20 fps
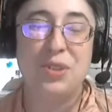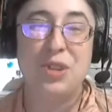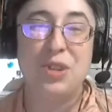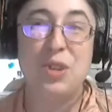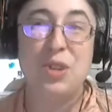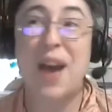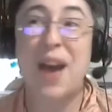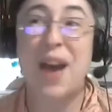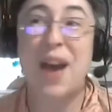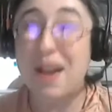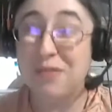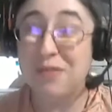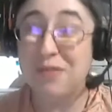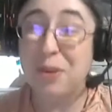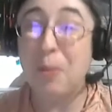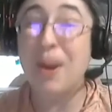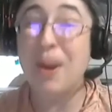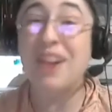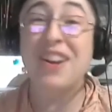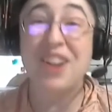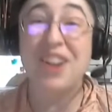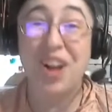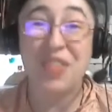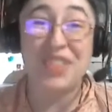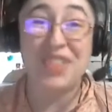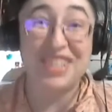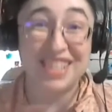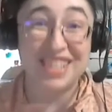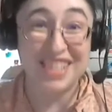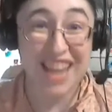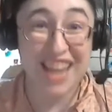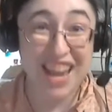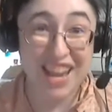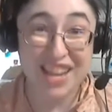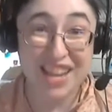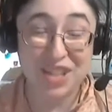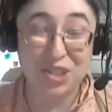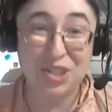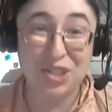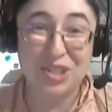you have to wear it on the
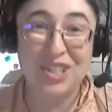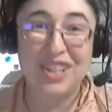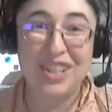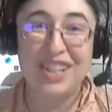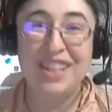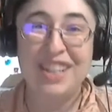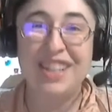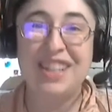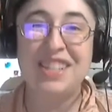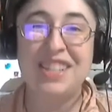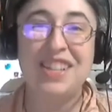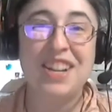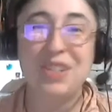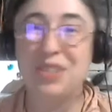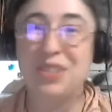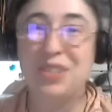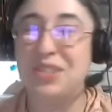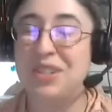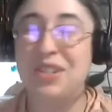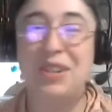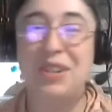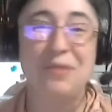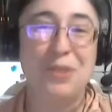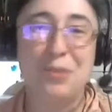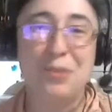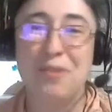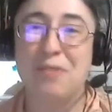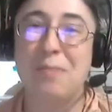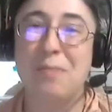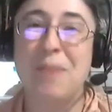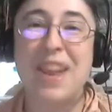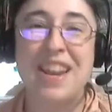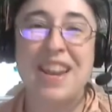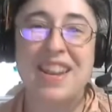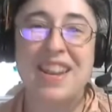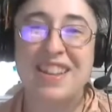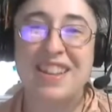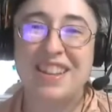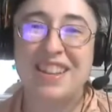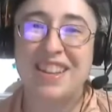stage. It's not just enough to have made
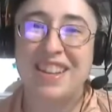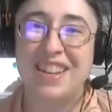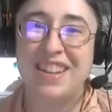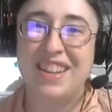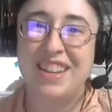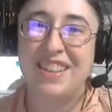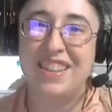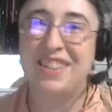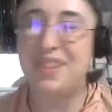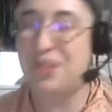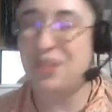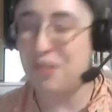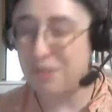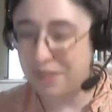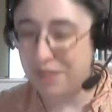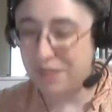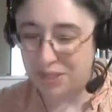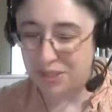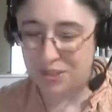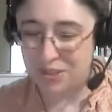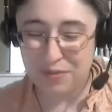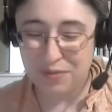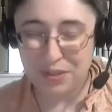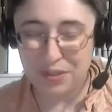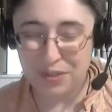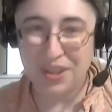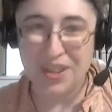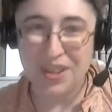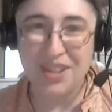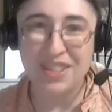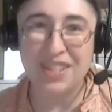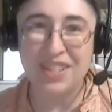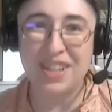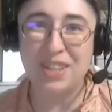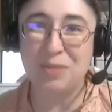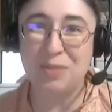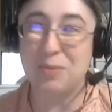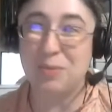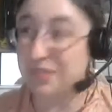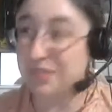it and then you finished it for the
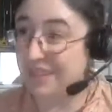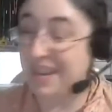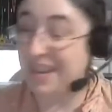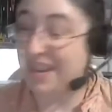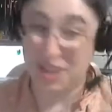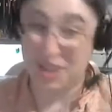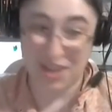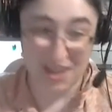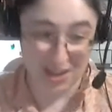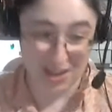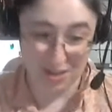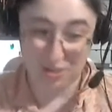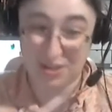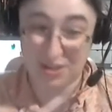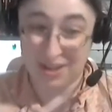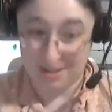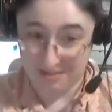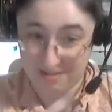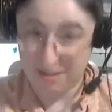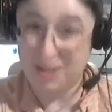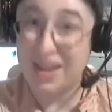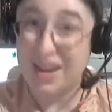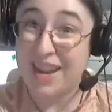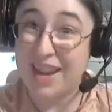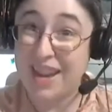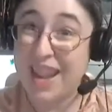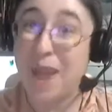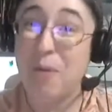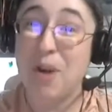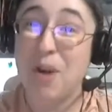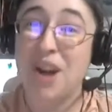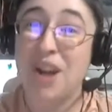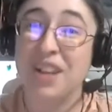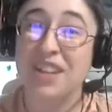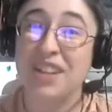contest. Well, now you actually got a catwalk.